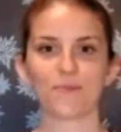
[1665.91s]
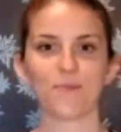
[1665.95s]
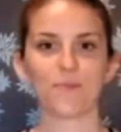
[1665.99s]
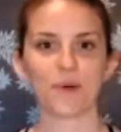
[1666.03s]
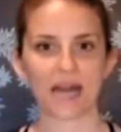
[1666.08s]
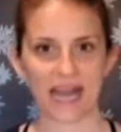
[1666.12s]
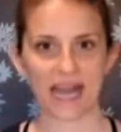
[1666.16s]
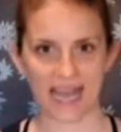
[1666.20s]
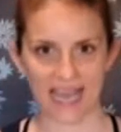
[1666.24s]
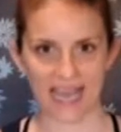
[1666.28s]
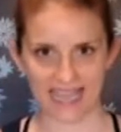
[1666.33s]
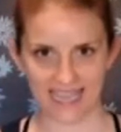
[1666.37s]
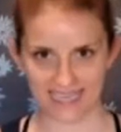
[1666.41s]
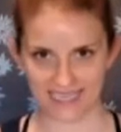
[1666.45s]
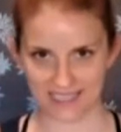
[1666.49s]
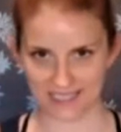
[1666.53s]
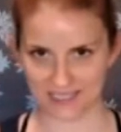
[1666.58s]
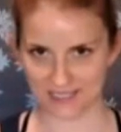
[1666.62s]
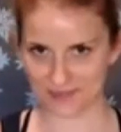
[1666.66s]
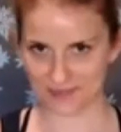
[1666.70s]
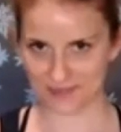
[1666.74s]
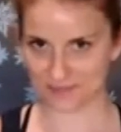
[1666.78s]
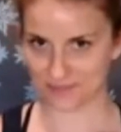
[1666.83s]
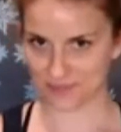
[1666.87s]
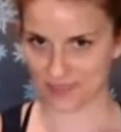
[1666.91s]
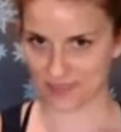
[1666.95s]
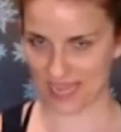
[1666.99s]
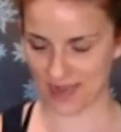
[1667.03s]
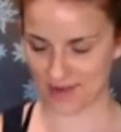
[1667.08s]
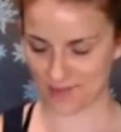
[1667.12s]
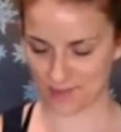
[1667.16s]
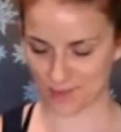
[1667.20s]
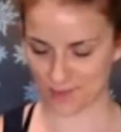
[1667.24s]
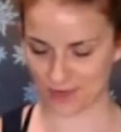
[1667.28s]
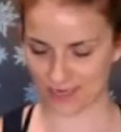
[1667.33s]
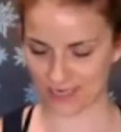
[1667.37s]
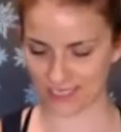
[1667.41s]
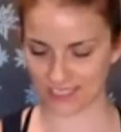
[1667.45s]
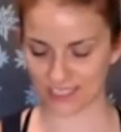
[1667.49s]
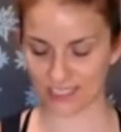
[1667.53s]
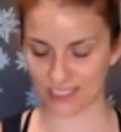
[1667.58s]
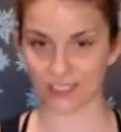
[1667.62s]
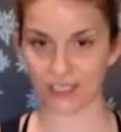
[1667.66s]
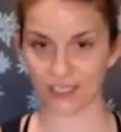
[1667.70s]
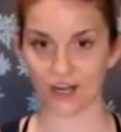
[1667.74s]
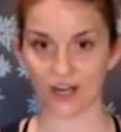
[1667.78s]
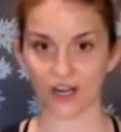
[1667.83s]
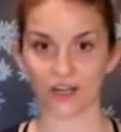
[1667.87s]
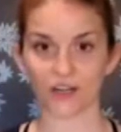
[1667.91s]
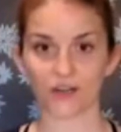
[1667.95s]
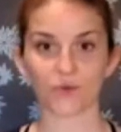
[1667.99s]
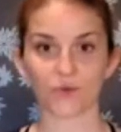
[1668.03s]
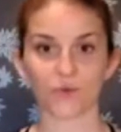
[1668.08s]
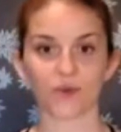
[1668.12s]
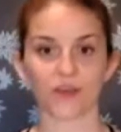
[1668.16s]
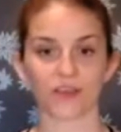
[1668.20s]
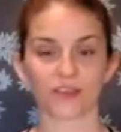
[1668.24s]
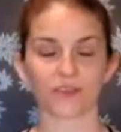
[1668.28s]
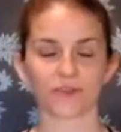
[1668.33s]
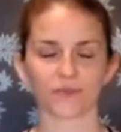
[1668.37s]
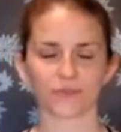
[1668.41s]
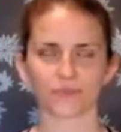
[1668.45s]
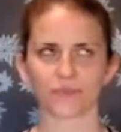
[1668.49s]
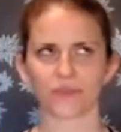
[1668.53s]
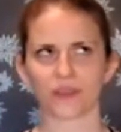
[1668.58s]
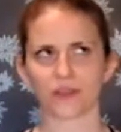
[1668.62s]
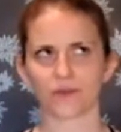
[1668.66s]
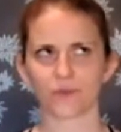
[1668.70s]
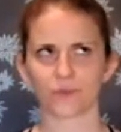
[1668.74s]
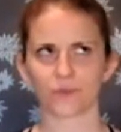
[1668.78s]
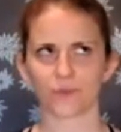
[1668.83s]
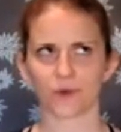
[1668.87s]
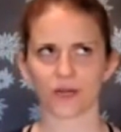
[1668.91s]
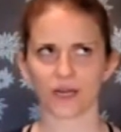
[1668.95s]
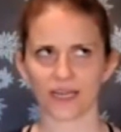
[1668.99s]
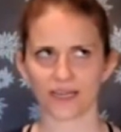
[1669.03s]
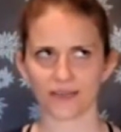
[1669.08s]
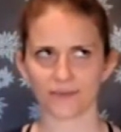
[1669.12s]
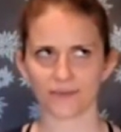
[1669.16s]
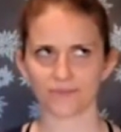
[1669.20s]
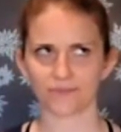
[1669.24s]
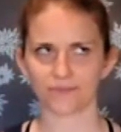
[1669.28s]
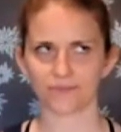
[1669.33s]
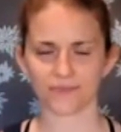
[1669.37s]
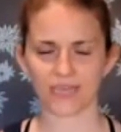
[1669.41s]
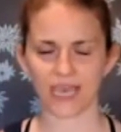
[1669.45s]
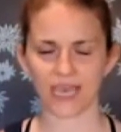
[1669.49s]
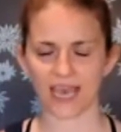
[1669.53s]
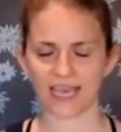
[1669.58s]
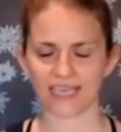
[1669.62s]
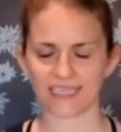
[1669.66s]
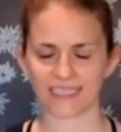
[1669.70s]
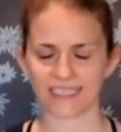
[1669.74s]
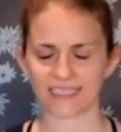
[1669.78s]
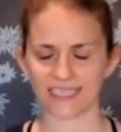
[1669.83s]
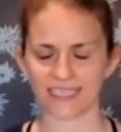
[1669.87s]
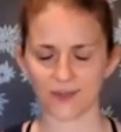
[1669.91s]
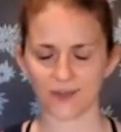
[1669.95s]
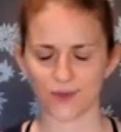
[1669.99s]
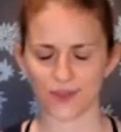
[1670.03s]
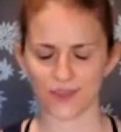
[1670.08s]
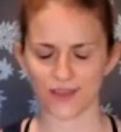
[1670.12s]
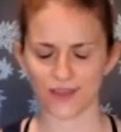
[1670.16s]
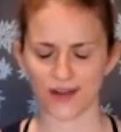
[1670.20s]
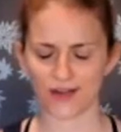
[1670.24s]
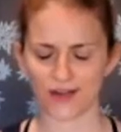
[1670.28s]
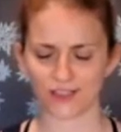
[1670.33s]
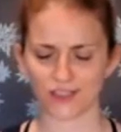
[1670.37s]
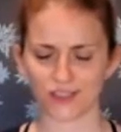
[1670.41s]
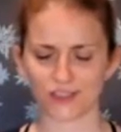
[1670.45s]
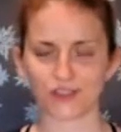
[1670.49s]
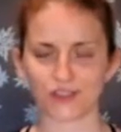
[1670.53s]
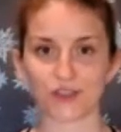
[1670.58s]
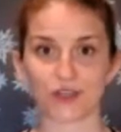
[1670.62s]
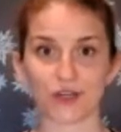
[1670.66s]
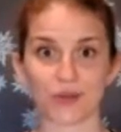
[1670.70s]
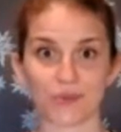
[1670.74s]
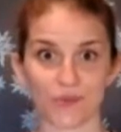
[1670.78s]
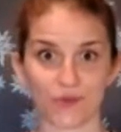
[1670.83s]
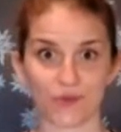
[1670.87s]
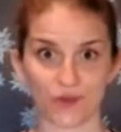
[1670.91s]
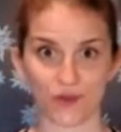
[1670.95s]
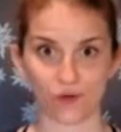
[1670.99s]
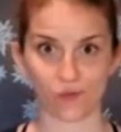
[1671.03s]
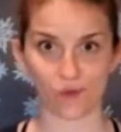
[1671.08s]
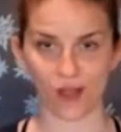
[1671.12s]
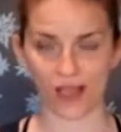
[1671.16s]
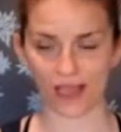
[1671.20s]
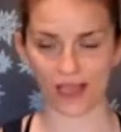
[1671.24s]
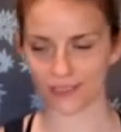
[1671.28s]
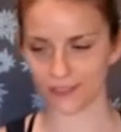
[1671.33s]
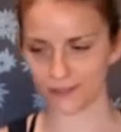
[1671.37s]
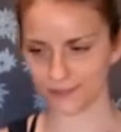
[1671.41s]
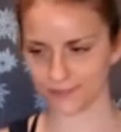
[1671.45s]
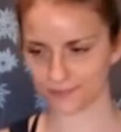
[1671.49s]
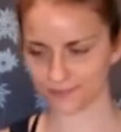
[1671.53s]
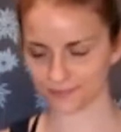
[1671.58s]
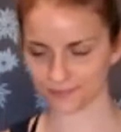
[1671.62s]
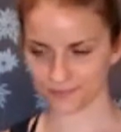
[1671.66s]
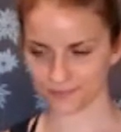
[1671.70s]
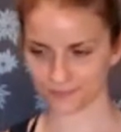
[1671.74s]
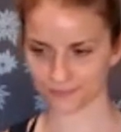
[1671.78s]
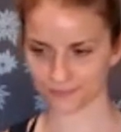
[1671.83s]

But okay, we're gonna start with, we're gonna uh, stick with our sternum for a while.